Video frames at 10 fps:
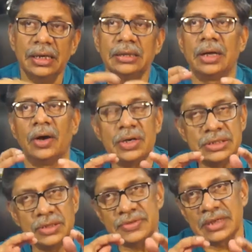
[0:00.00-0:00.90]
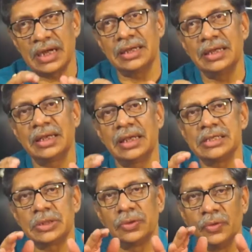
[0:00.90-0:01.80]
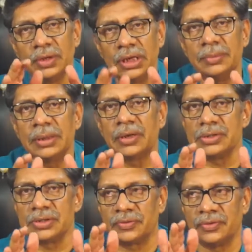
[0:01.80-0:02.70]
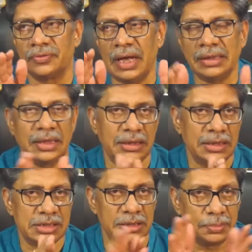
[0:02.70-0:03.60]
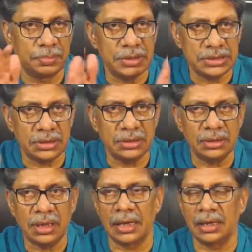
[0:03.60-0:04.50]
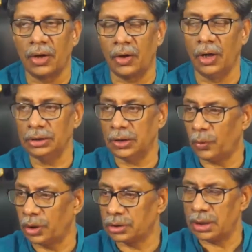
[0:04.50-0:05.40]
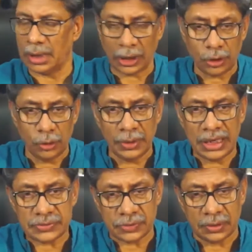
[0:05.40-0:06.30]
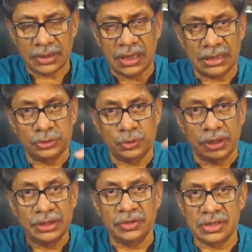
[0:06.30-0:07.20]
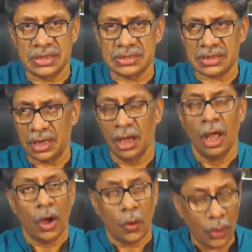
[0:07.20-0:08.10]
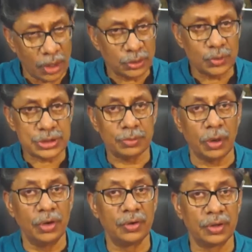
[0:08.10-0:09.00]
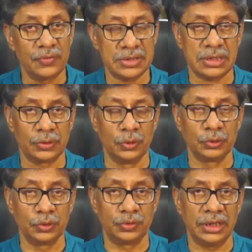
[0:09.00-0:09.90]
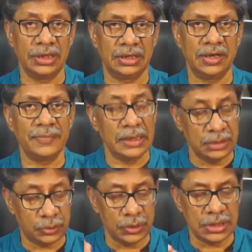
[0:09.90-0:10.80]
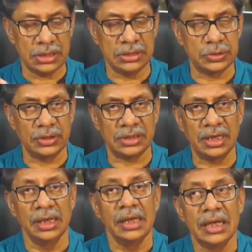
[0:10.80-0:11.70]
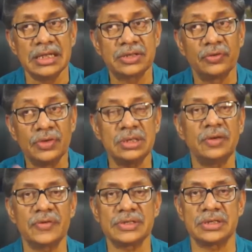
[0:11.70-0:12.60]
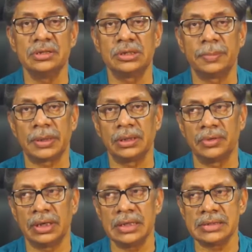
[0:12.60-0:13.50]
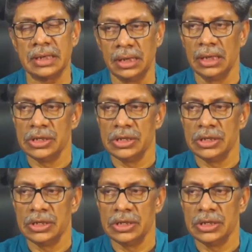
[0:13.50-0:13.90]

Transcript: Now, origin of Chad Lake is only because of the fact that it's a depression, and all the water accumulates from the adjoining regions. One or two small rivers that go to drain it into it. It's a region of a centripetal drainage.